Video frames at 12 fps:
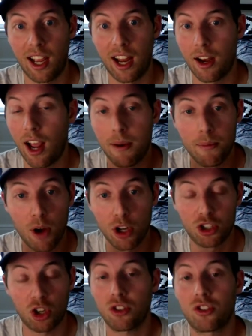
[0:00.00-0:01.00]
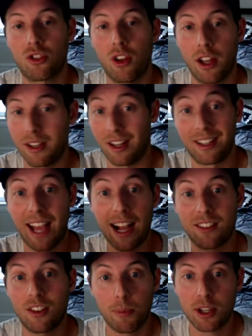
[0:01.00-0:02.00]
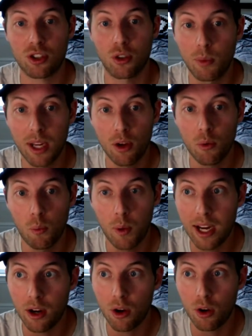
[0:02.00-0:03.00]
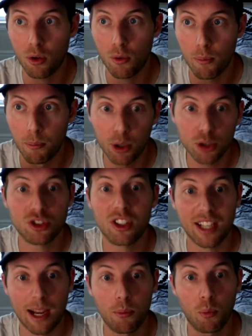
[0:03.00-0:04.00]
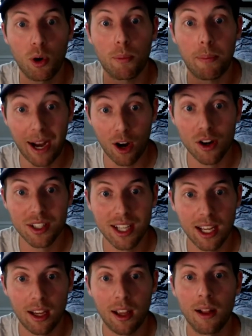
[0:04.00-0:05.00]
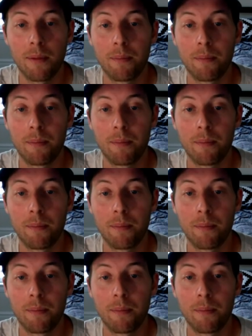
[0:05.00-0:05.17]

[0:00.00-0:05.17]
And, and adults, dads especially, we, we, most of the time we're parenting,